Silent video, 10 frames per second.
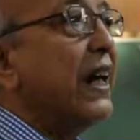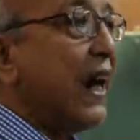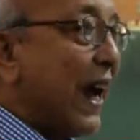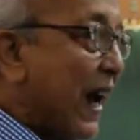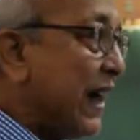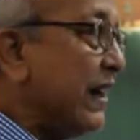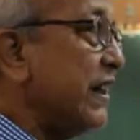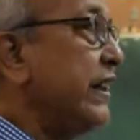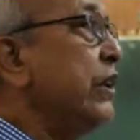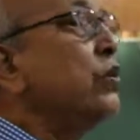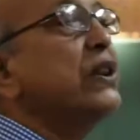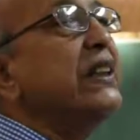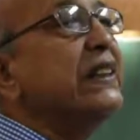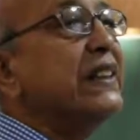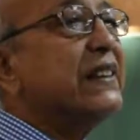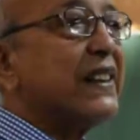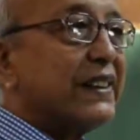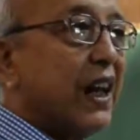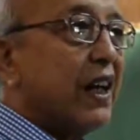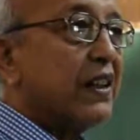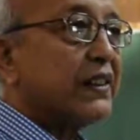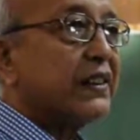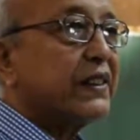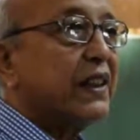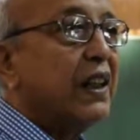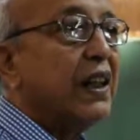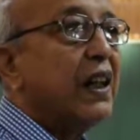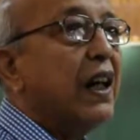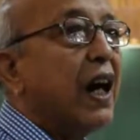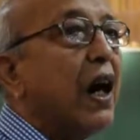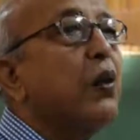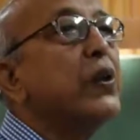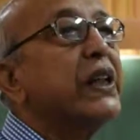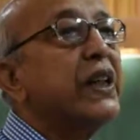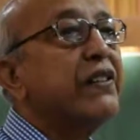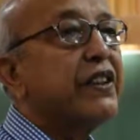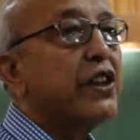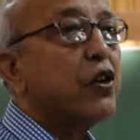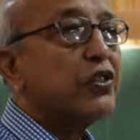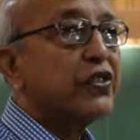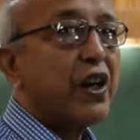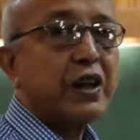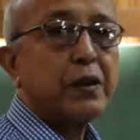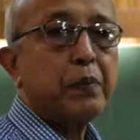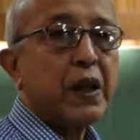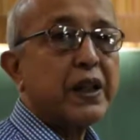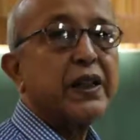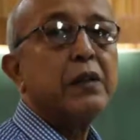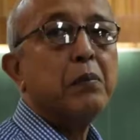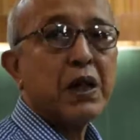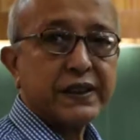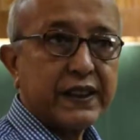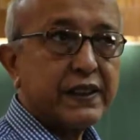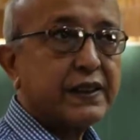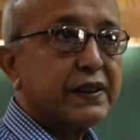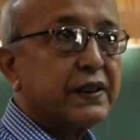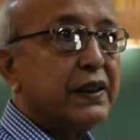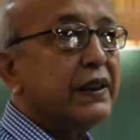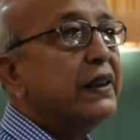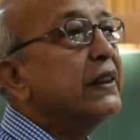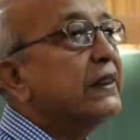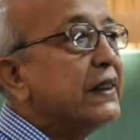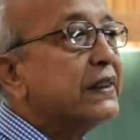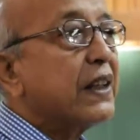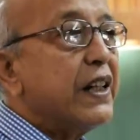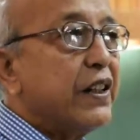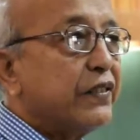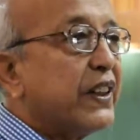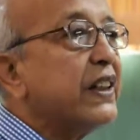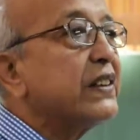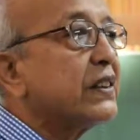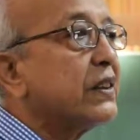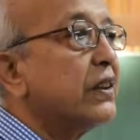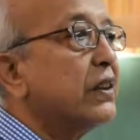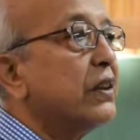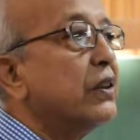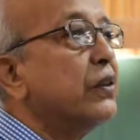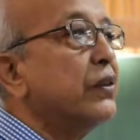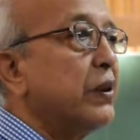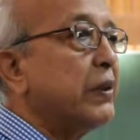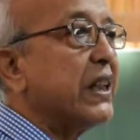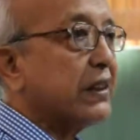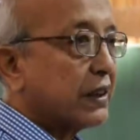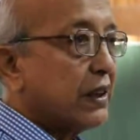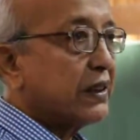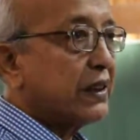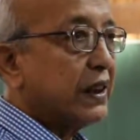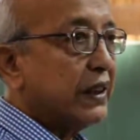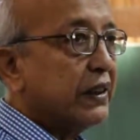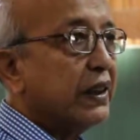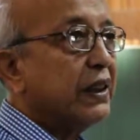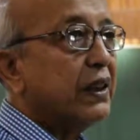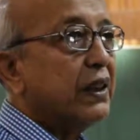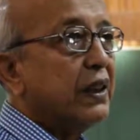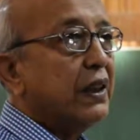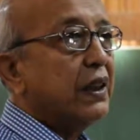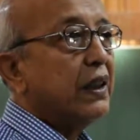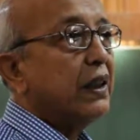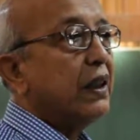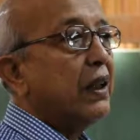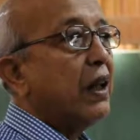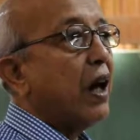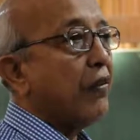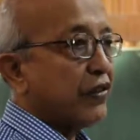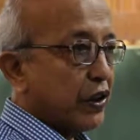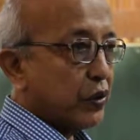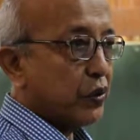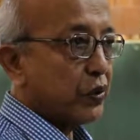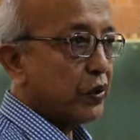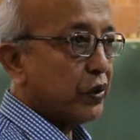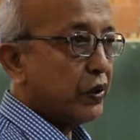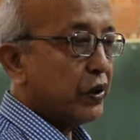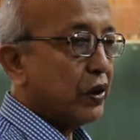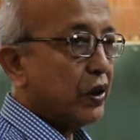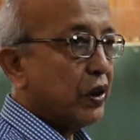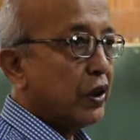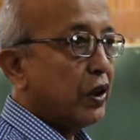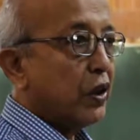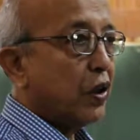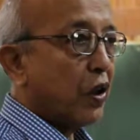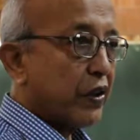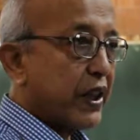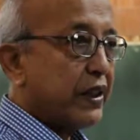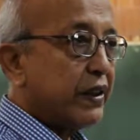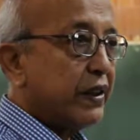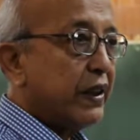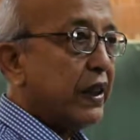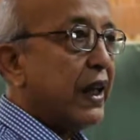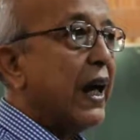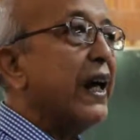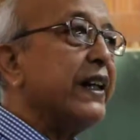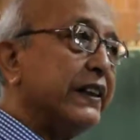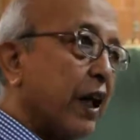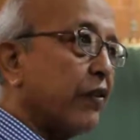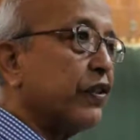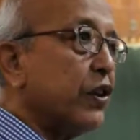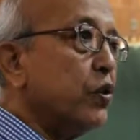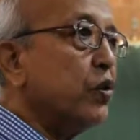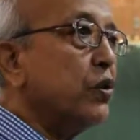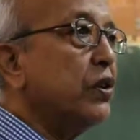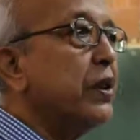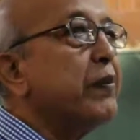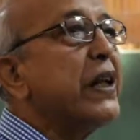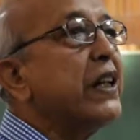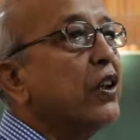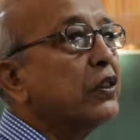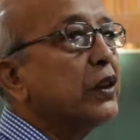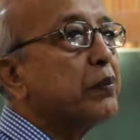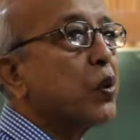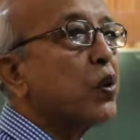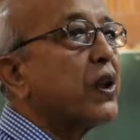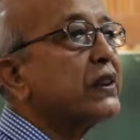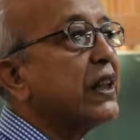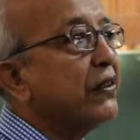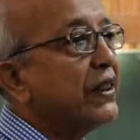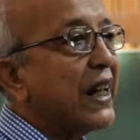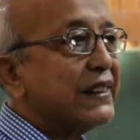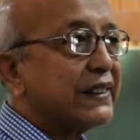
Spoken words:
and using these results how we can reconstruct particle masses. These kind of things will be discussed in the afternoon. Alright, and in the afternoon, depending on the progress, I will